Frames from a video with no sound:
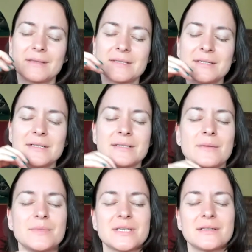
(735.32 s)
still
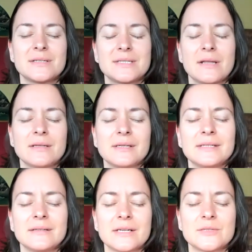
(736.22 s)
some misunderstanding
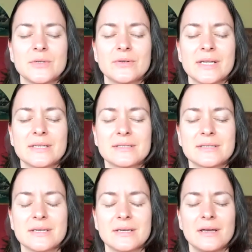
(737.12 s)
in the
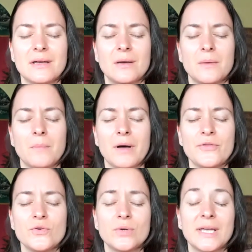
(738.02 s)
experience.
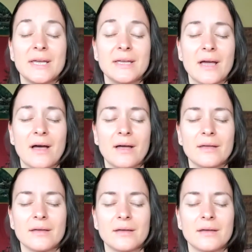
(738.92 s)
But through KI,